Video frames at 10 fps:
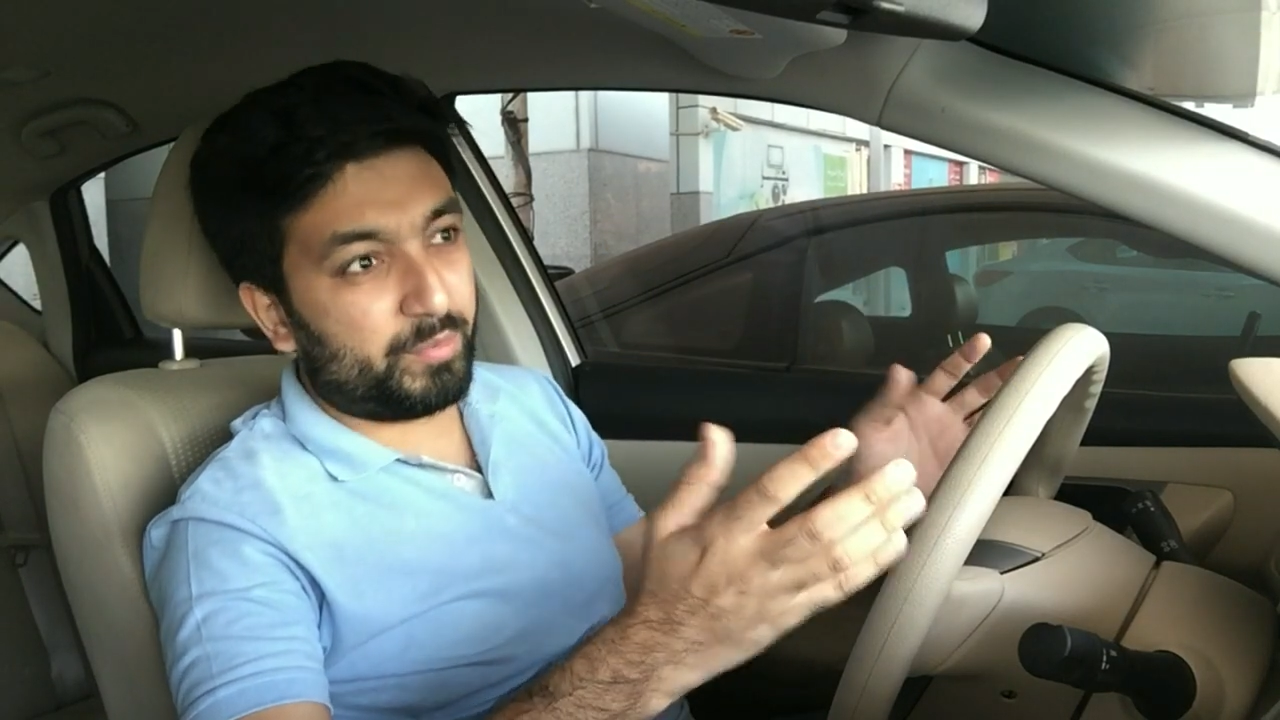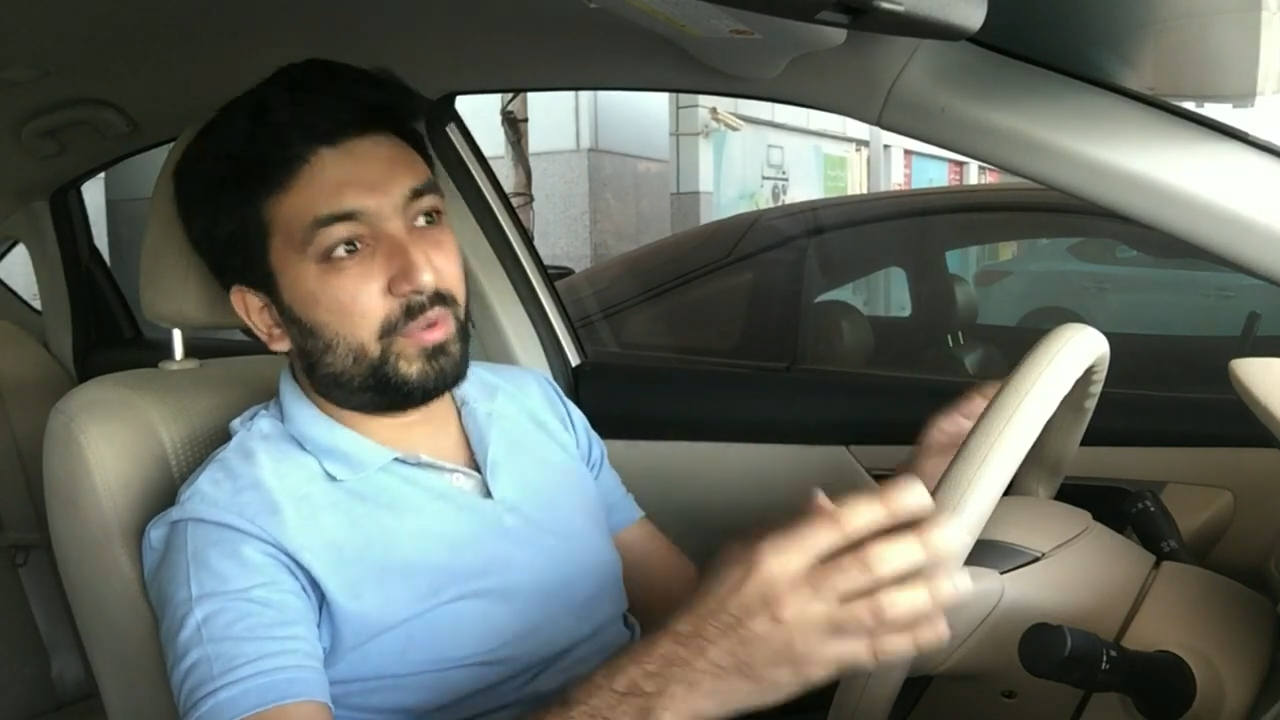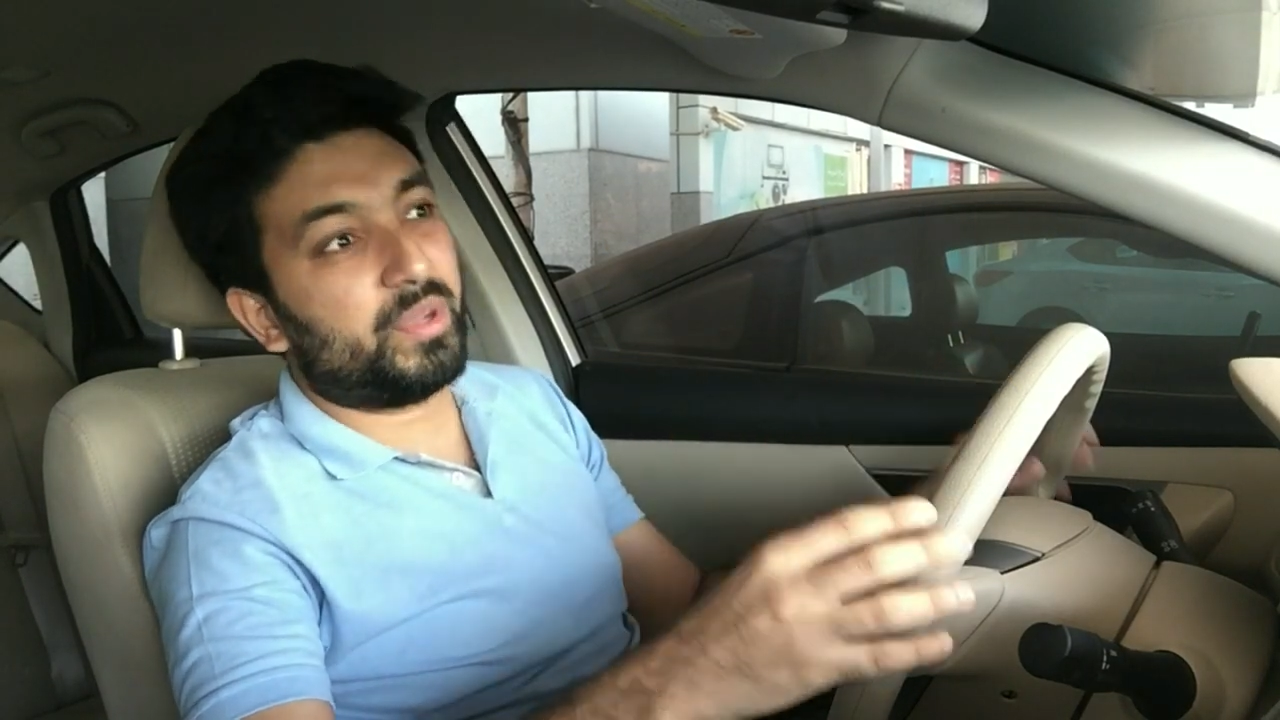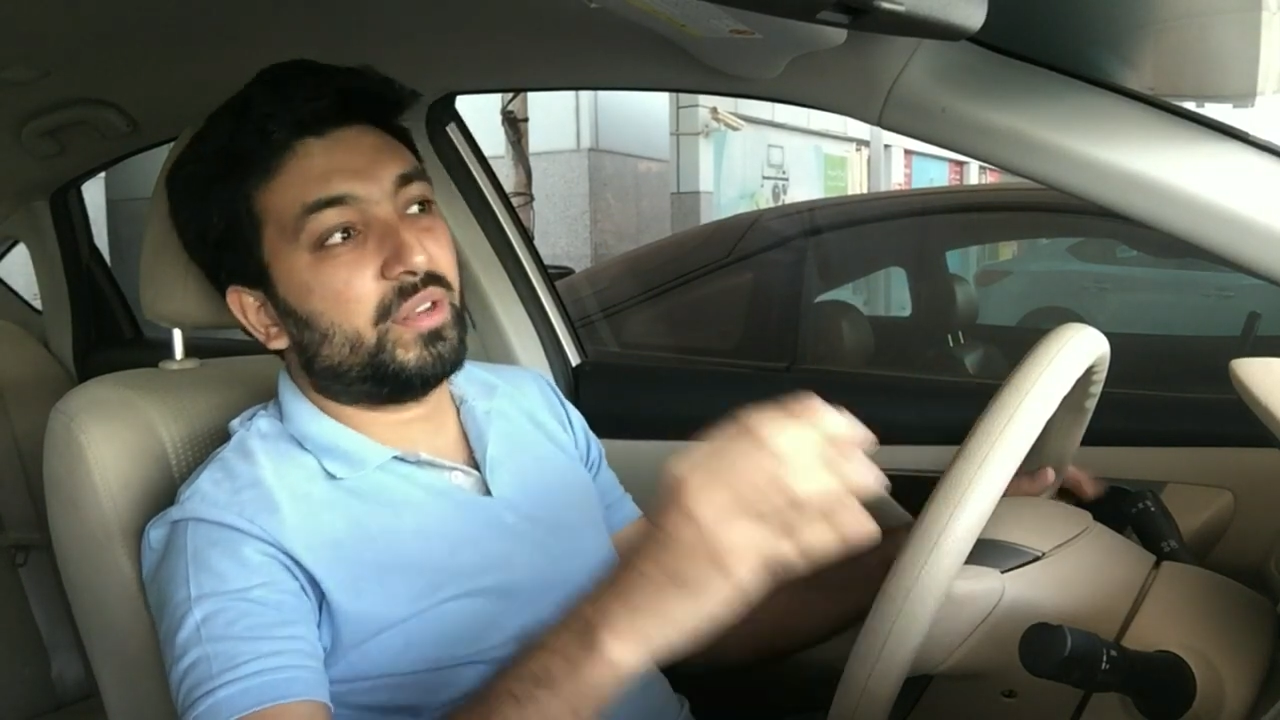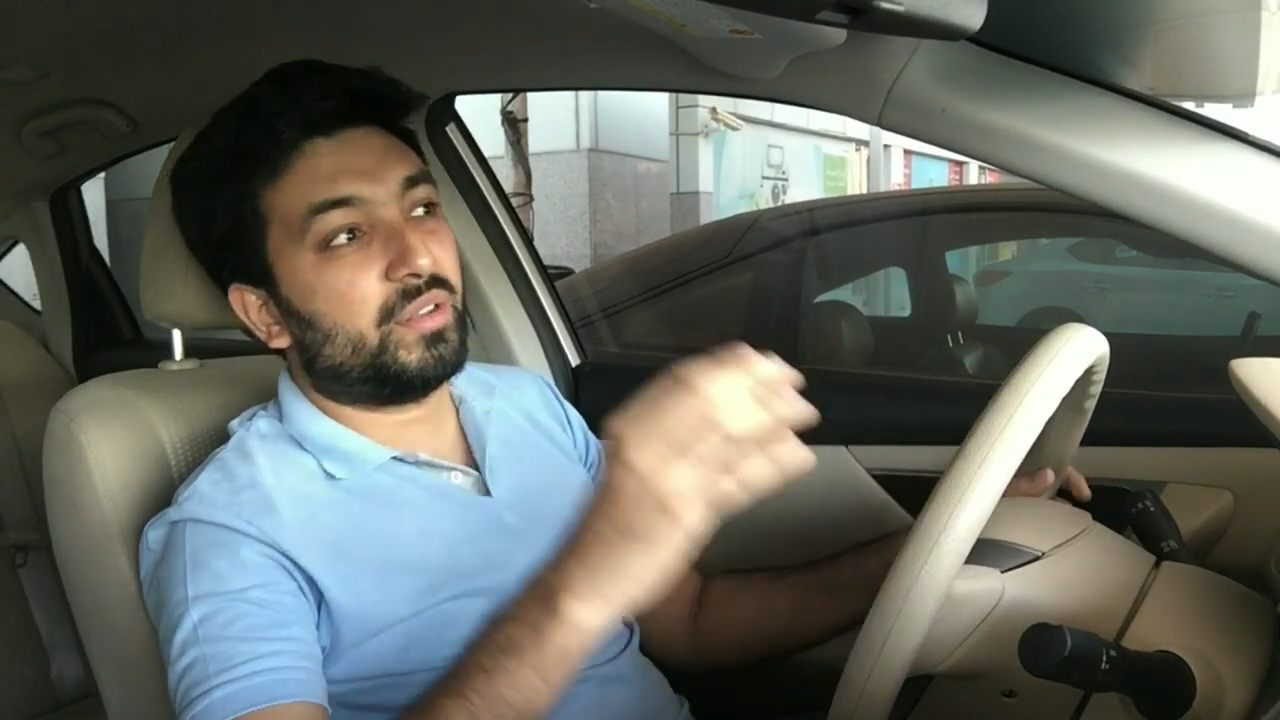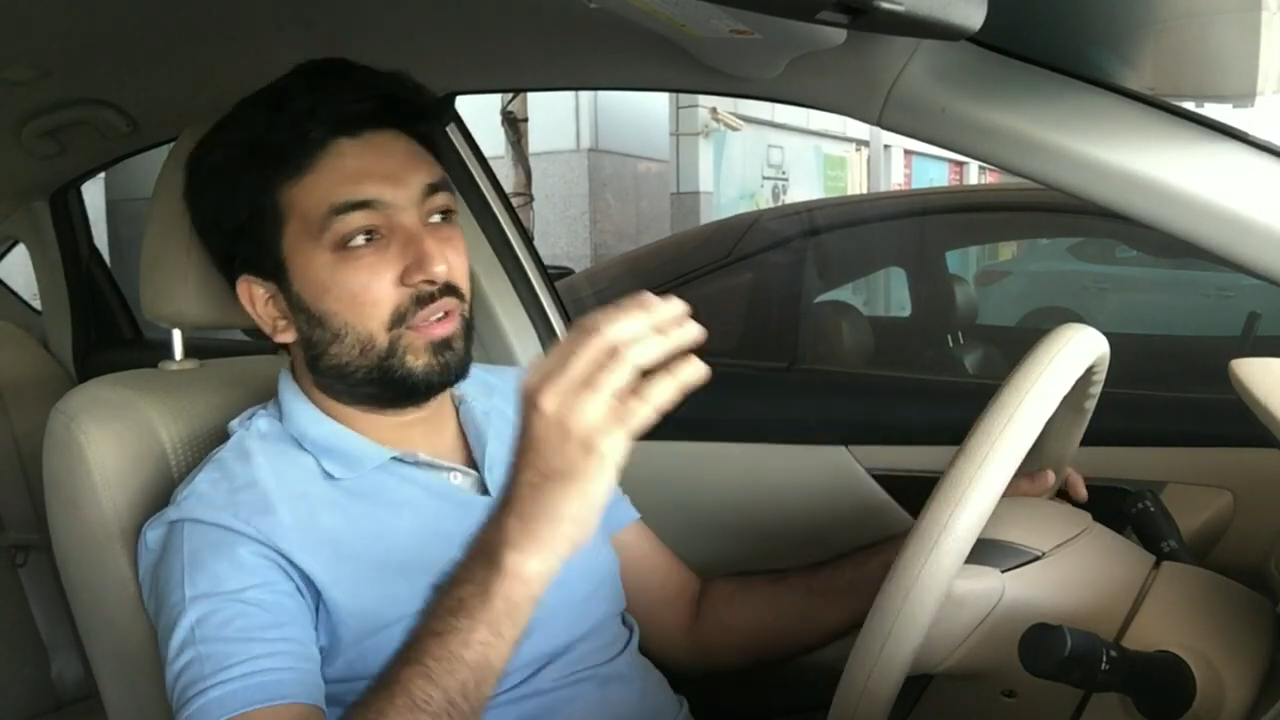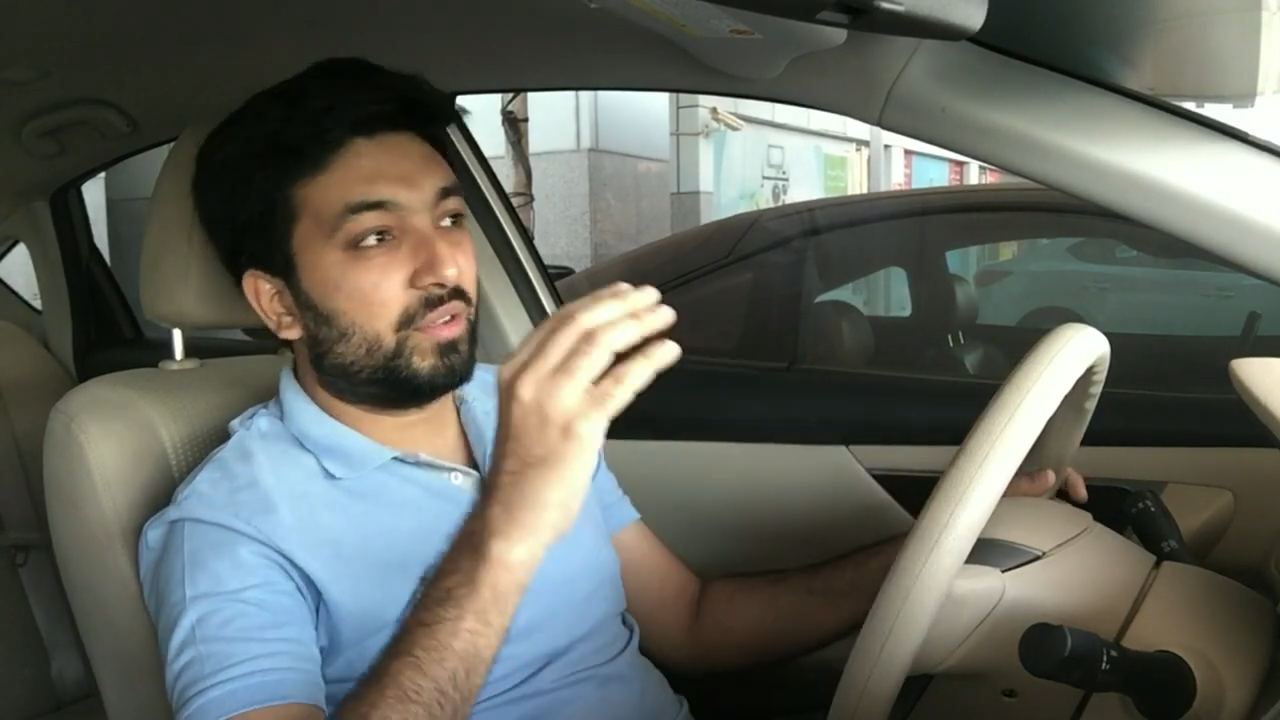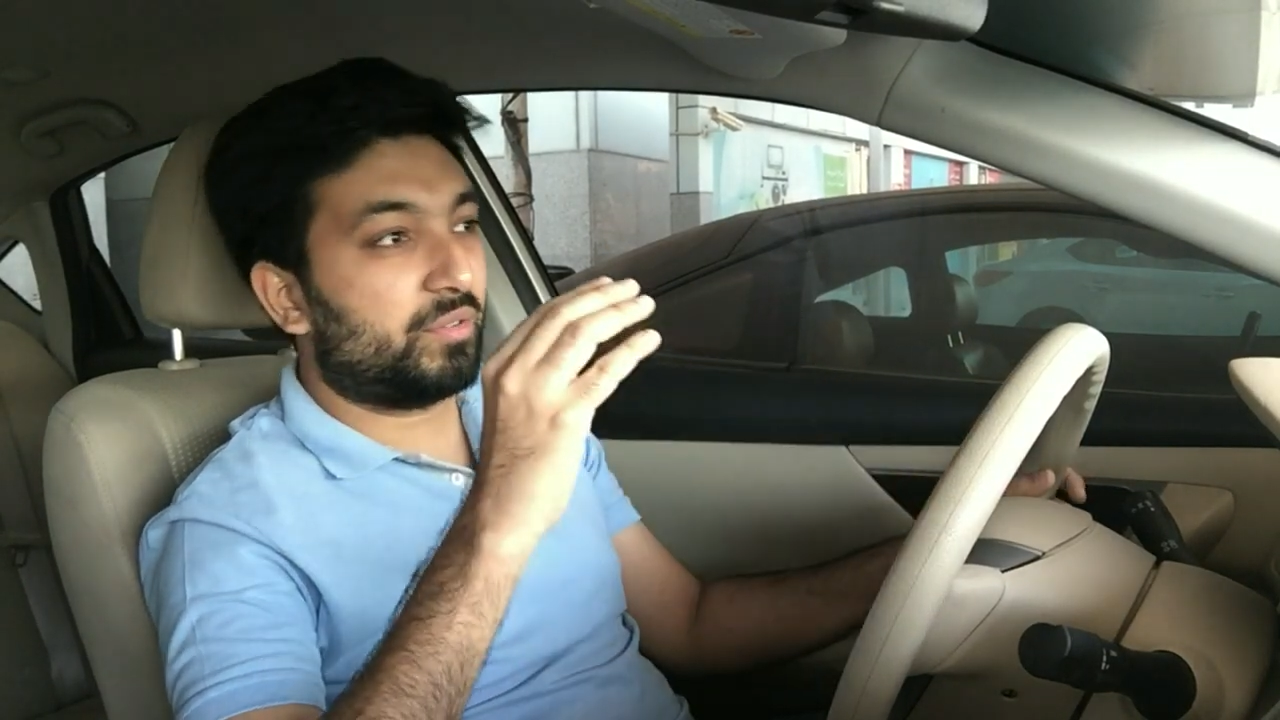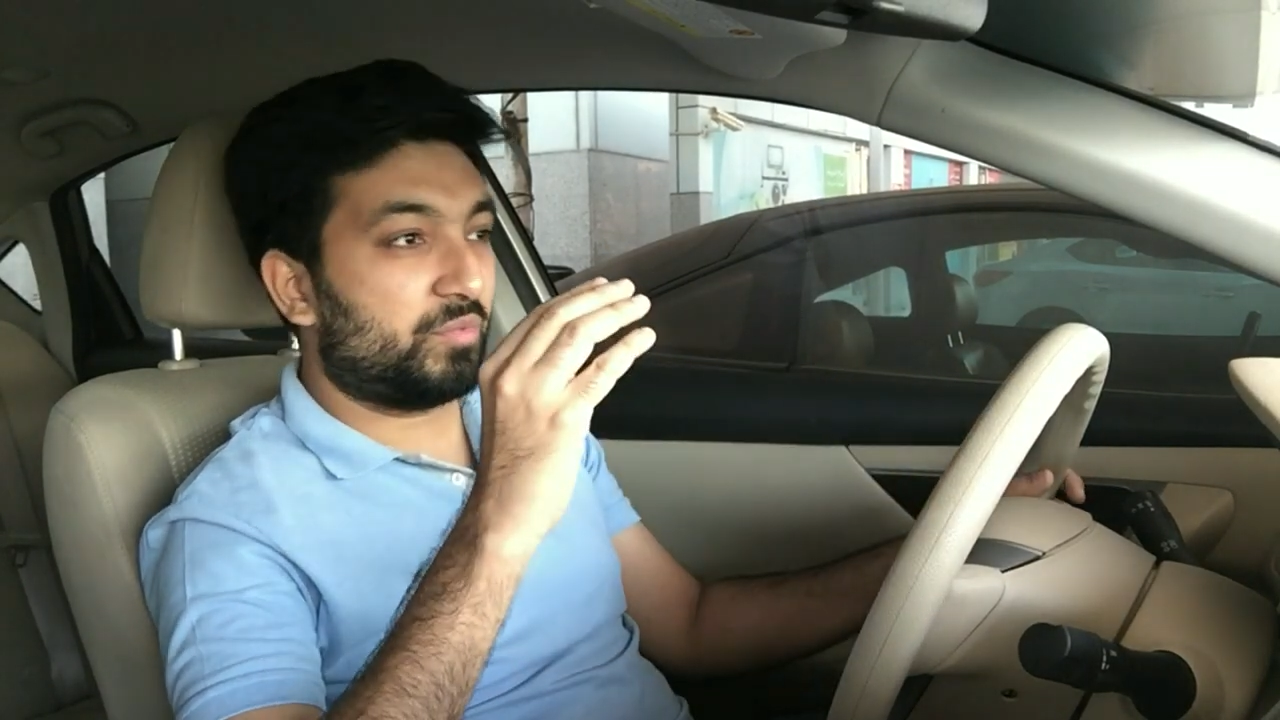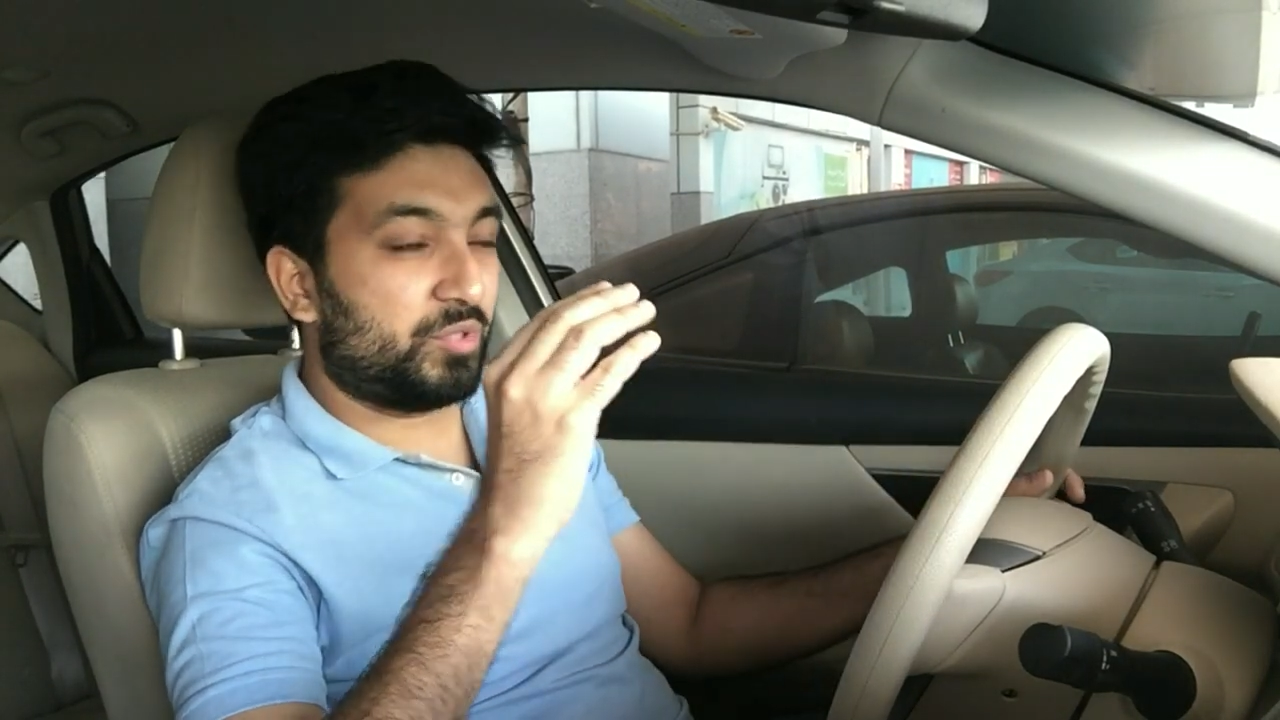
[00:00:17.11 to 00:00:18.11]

between the